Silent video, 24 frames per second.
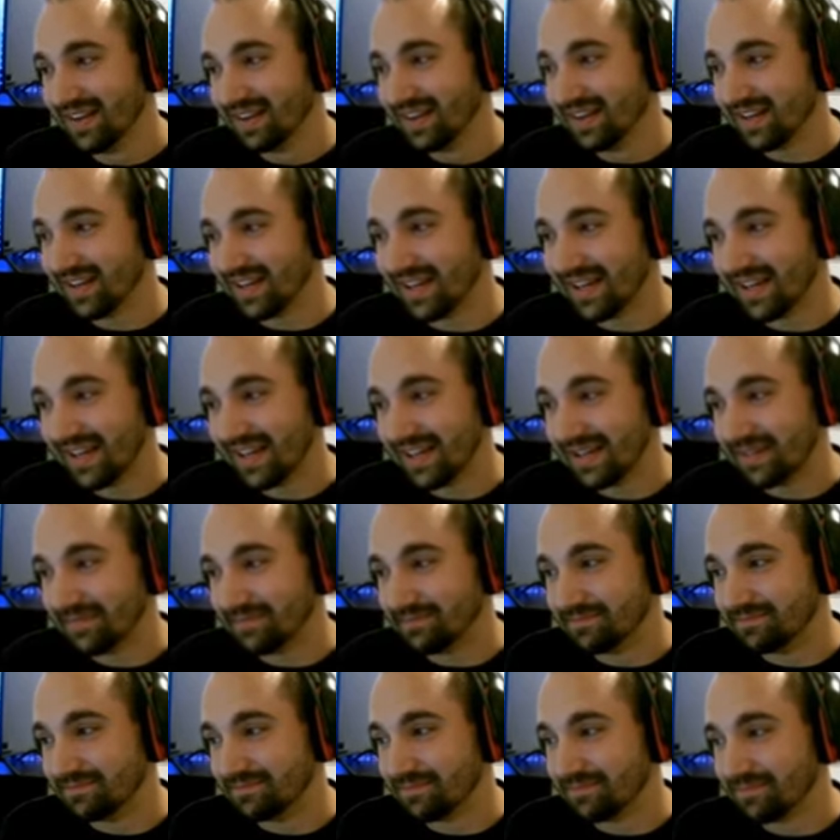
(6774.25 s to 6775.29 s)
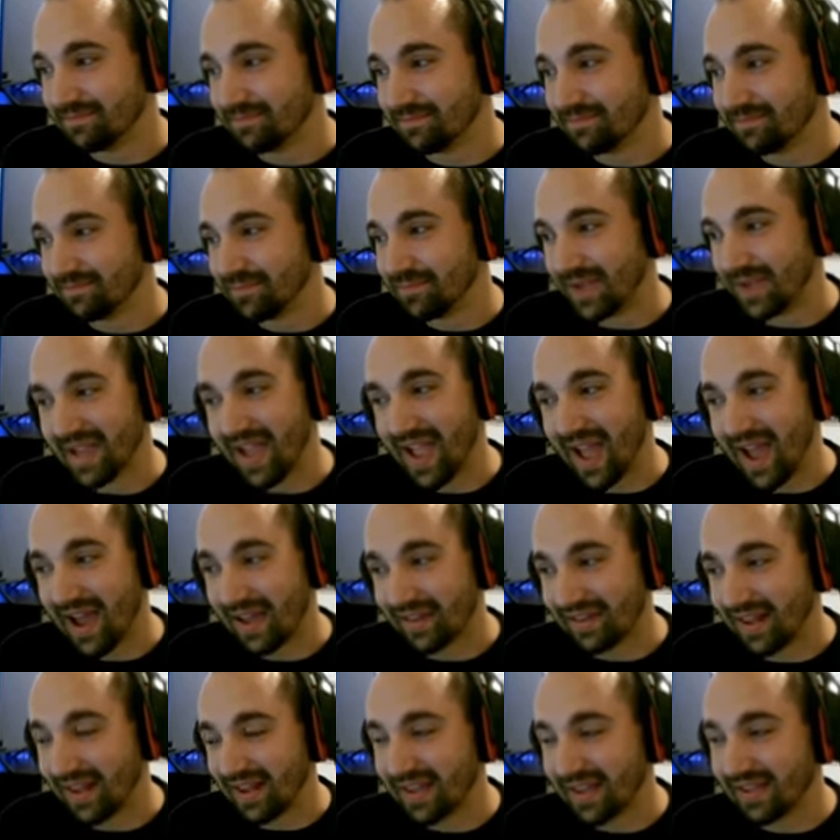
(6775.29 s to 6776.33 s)
But yeah,
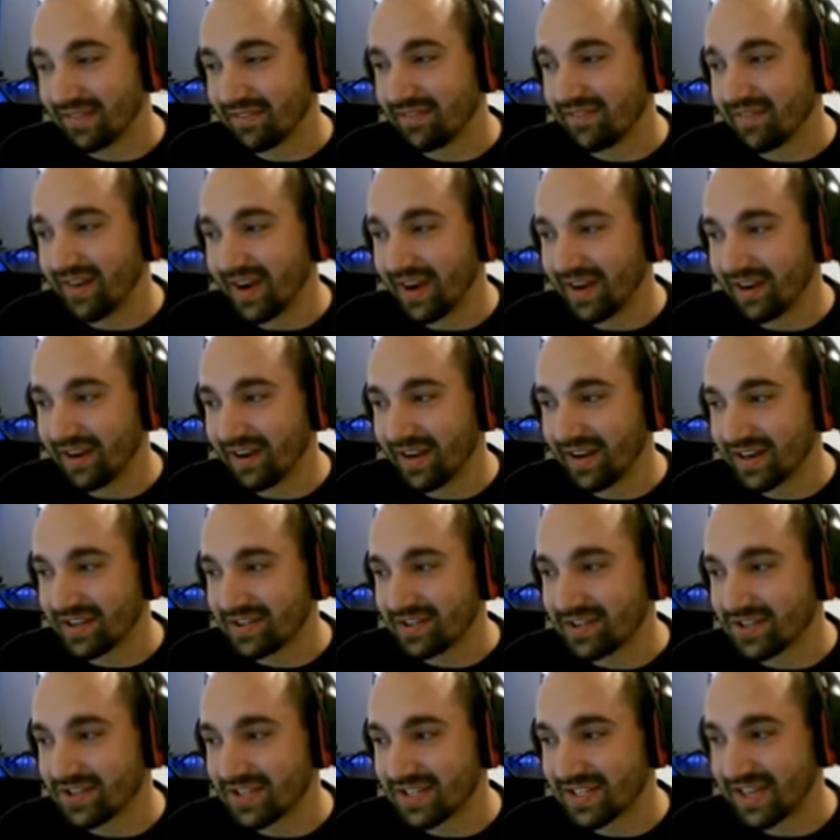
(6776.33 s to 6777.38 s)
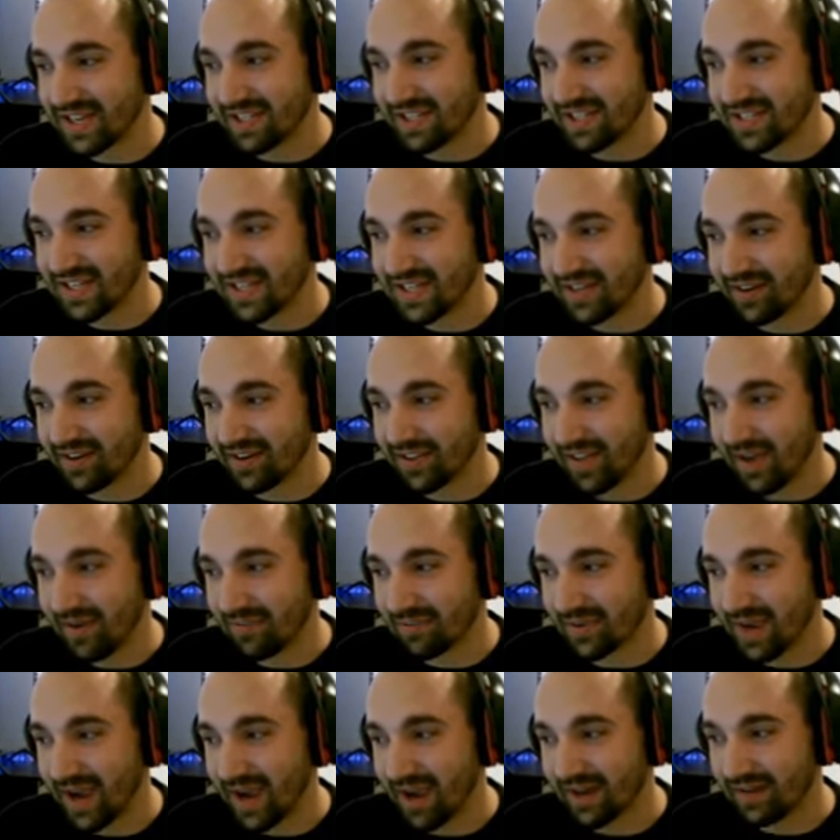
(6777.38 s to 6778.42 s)
like very interesting to hear them
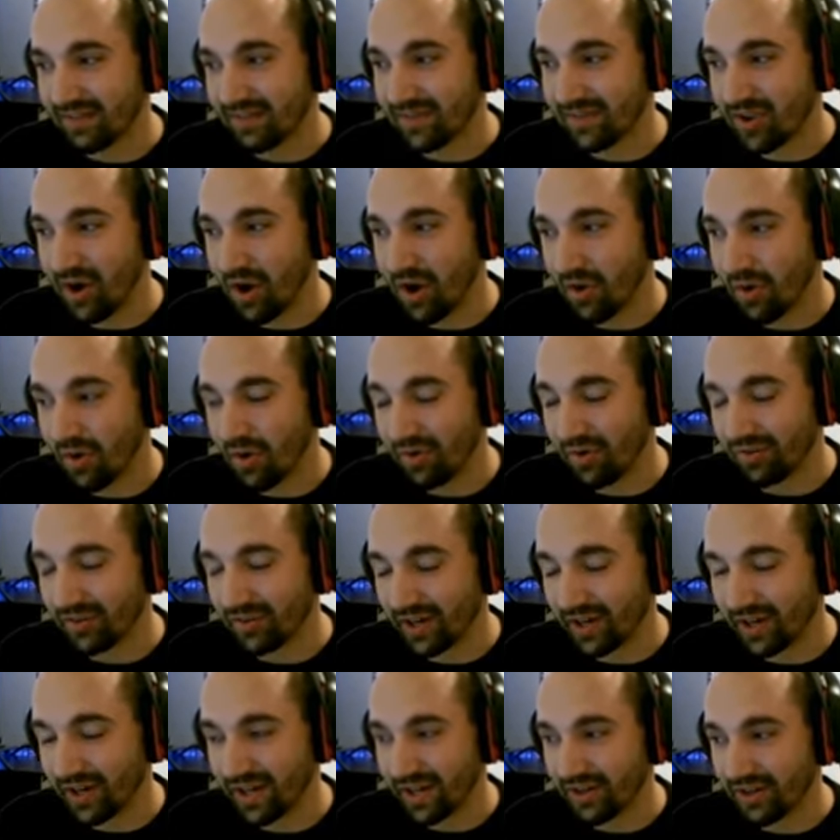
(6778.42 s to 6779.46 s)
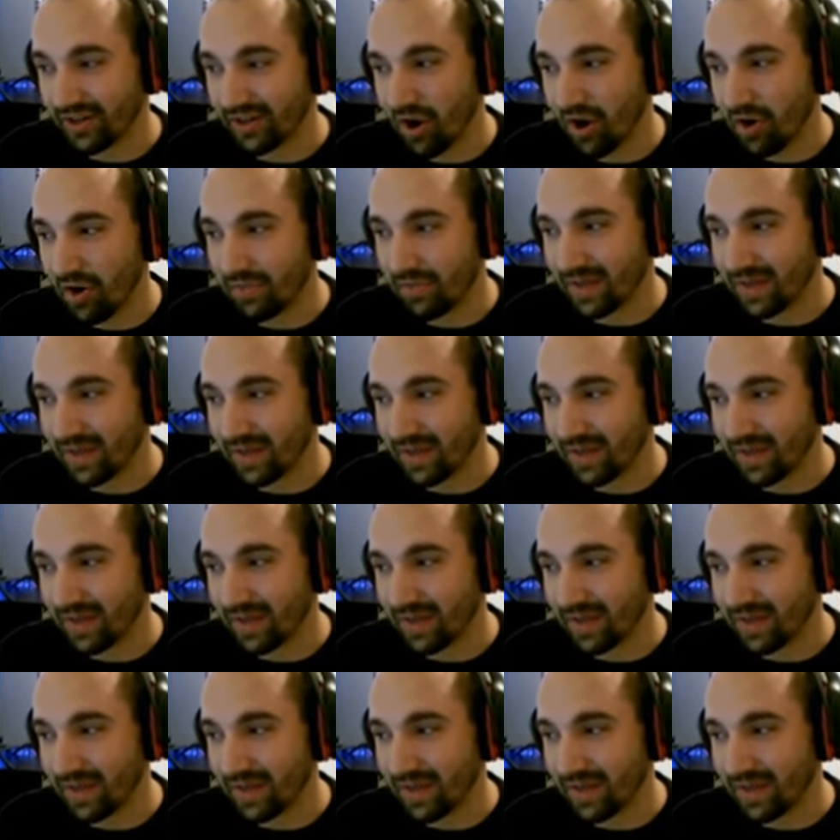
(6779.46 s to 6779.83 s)
kind of hear Kobe